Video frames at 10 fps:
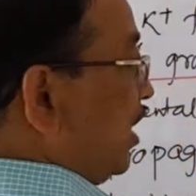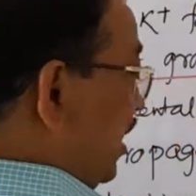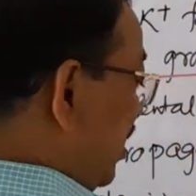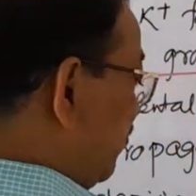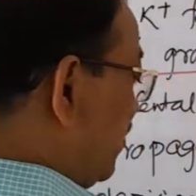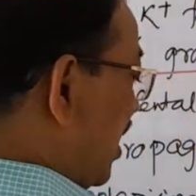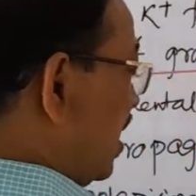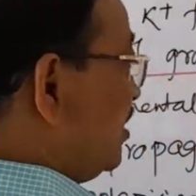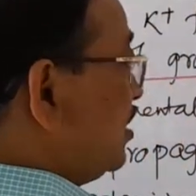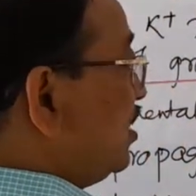If
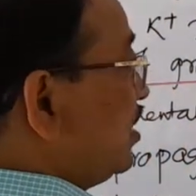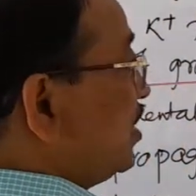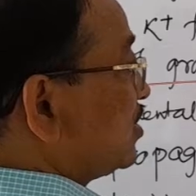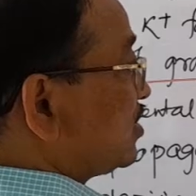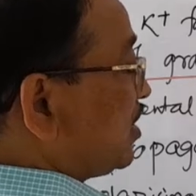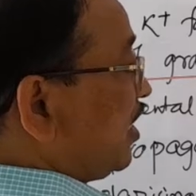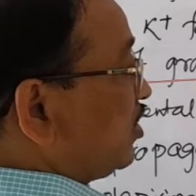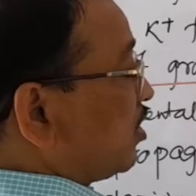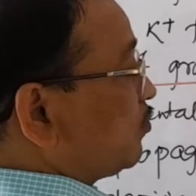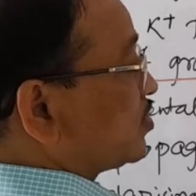the strength
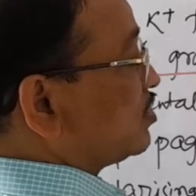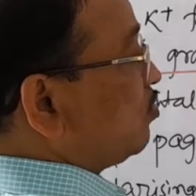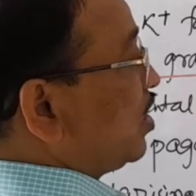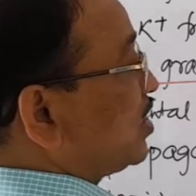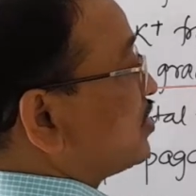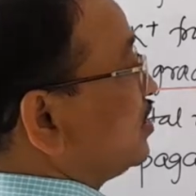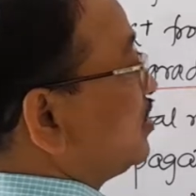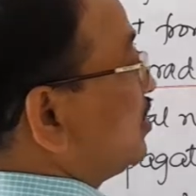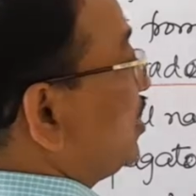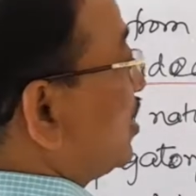of the stimulus
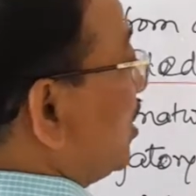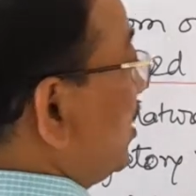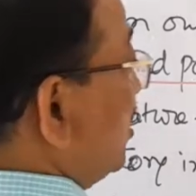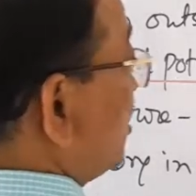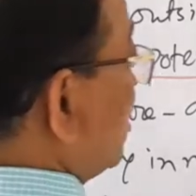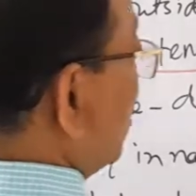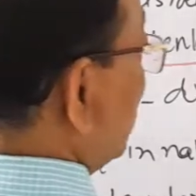is increased,